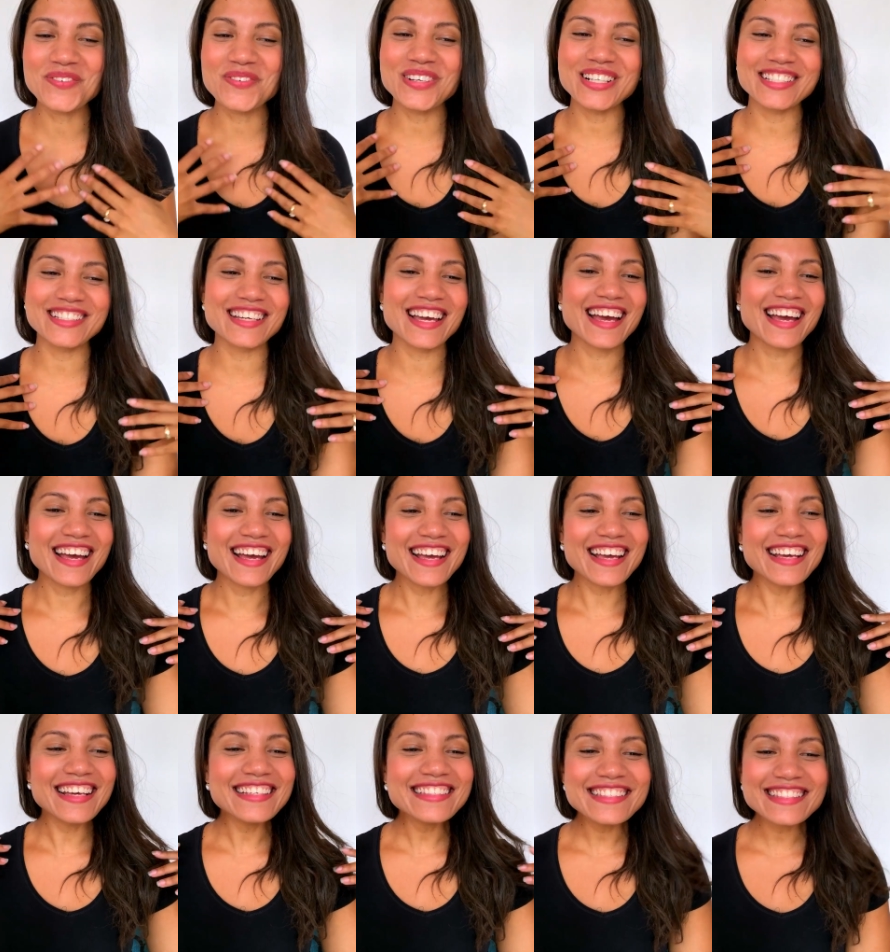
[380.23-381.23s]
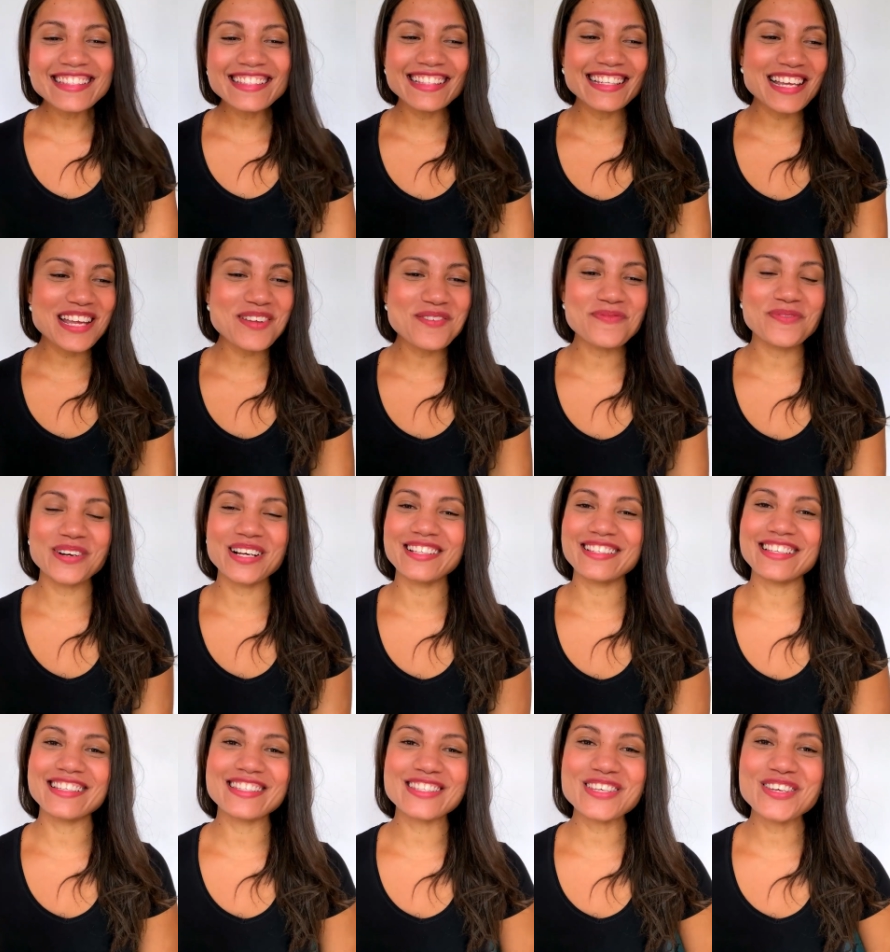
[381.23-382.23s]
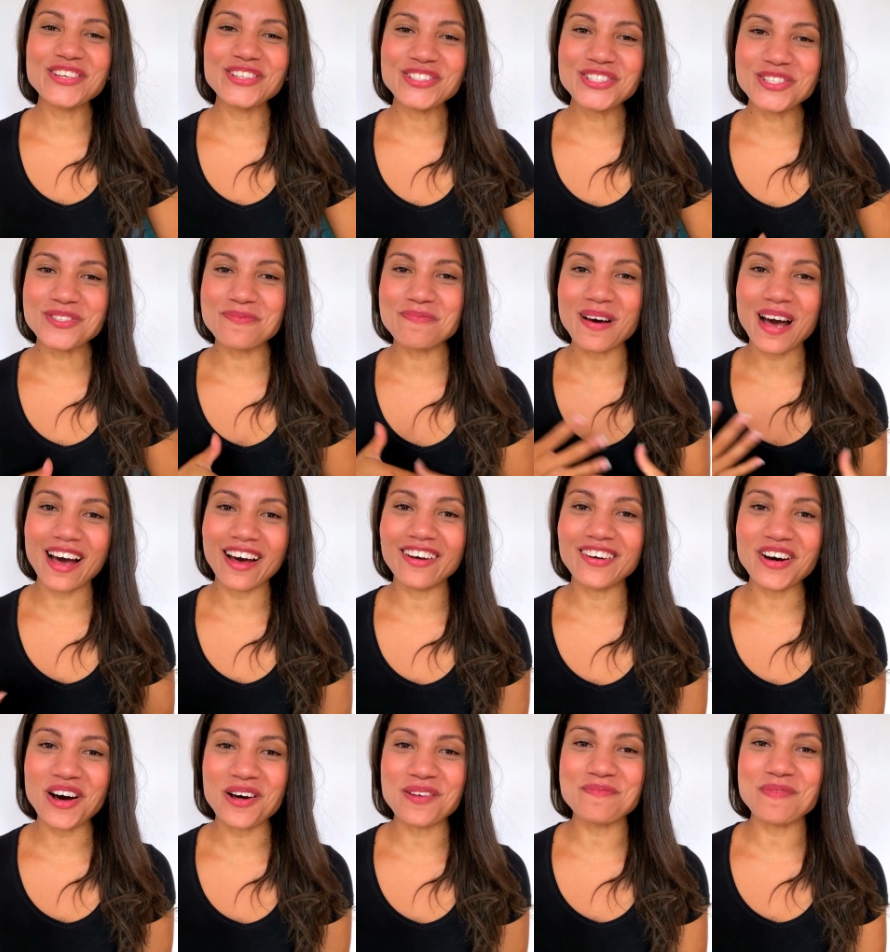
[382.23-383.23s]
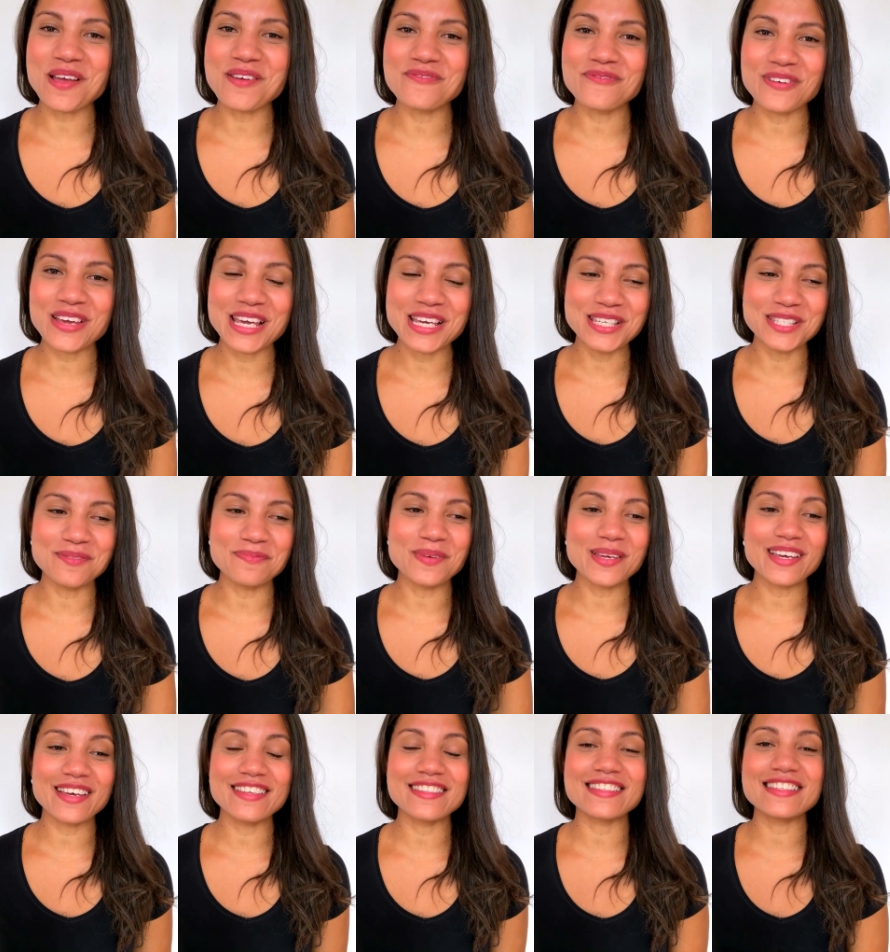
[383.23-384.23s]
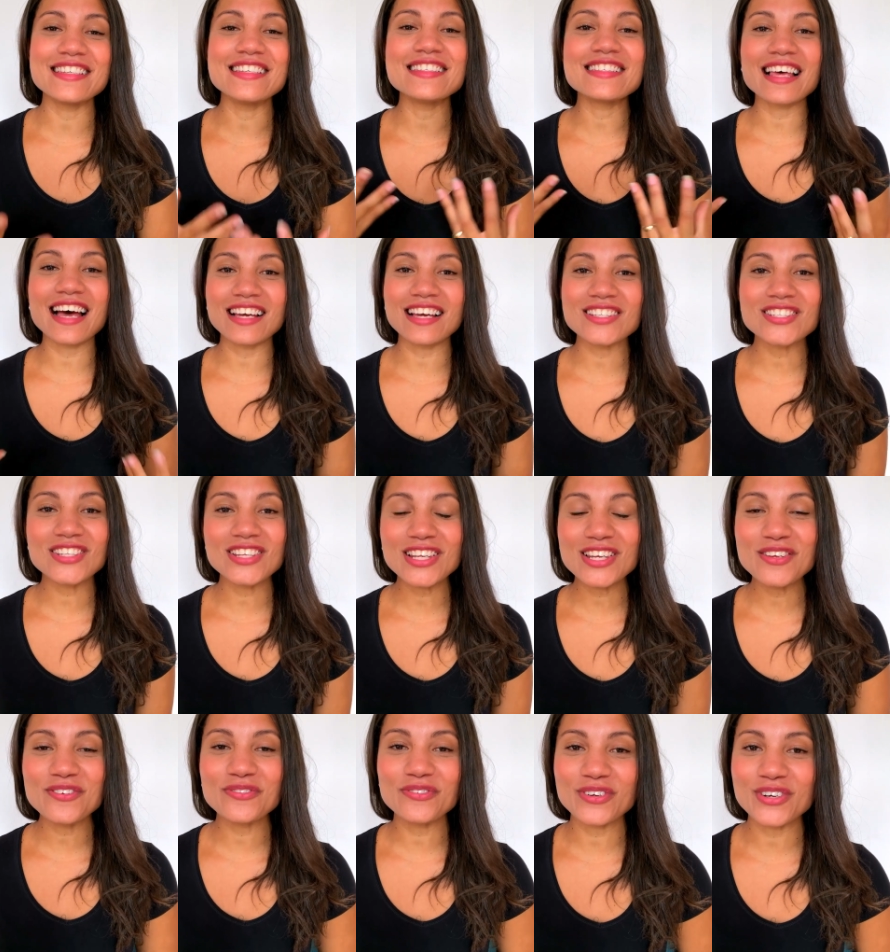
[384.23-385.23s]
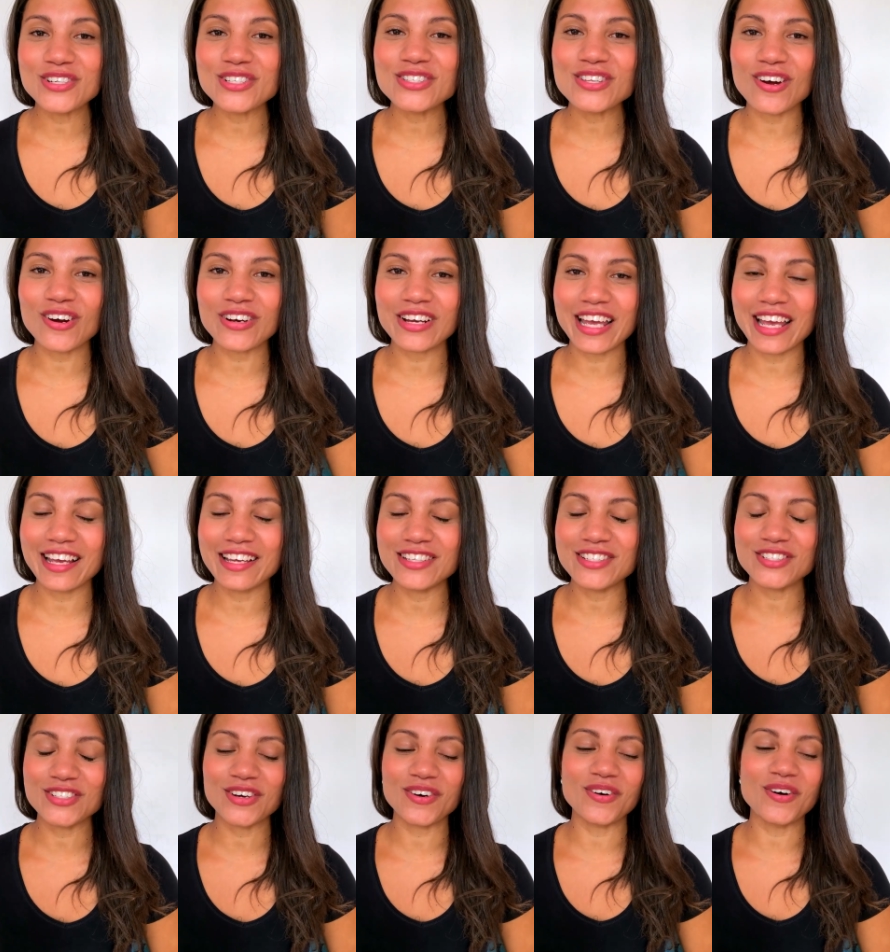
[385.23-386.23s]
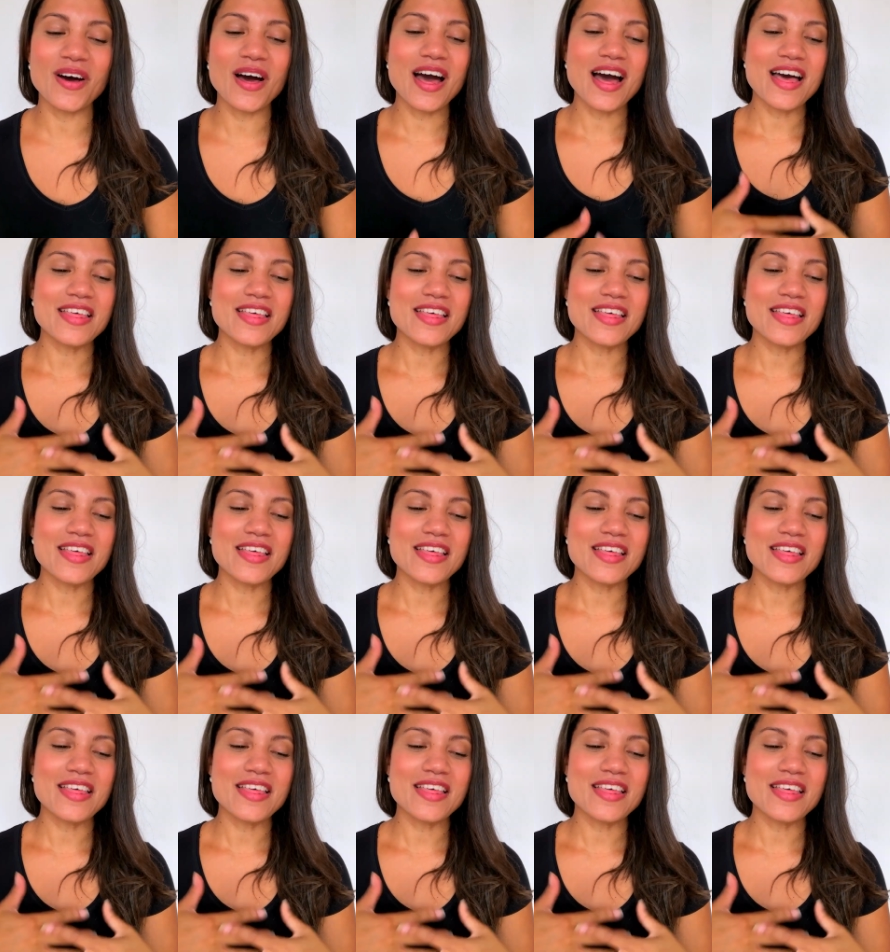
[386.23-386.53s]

which instantly bring this huge smile on my face because he's actually the first archangel